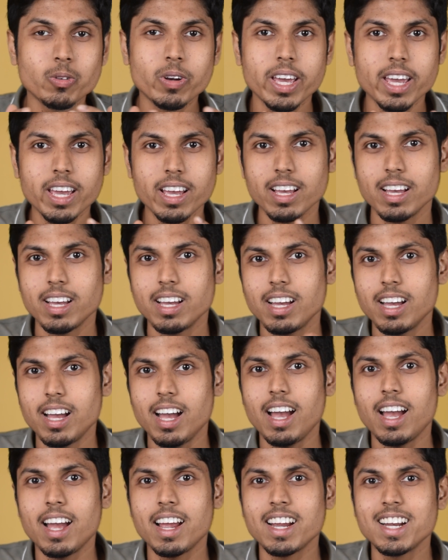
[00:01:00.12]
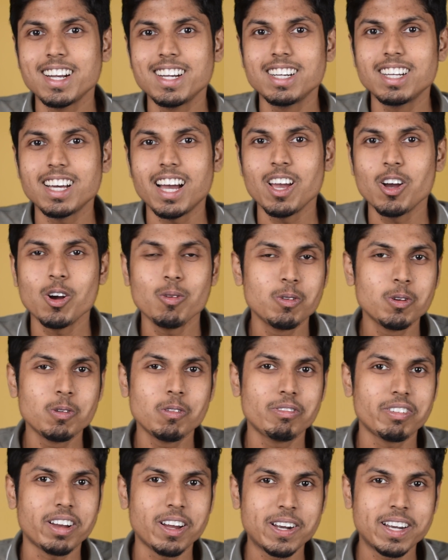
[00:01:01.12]
today, and I hope you
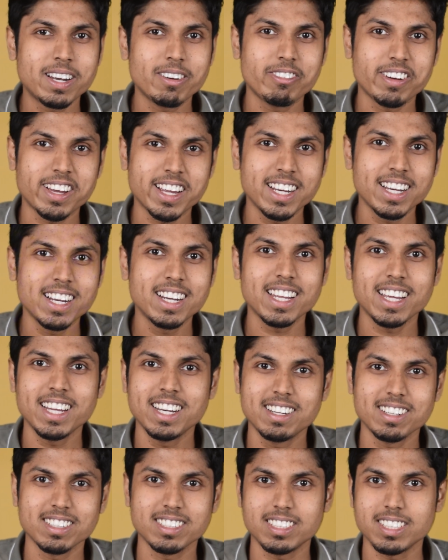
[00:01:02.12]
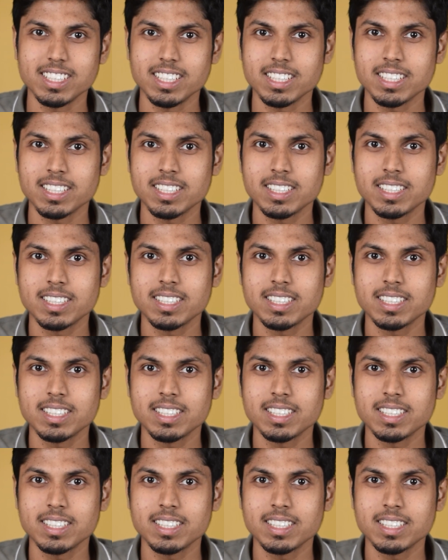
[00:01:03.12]
will find it interesting.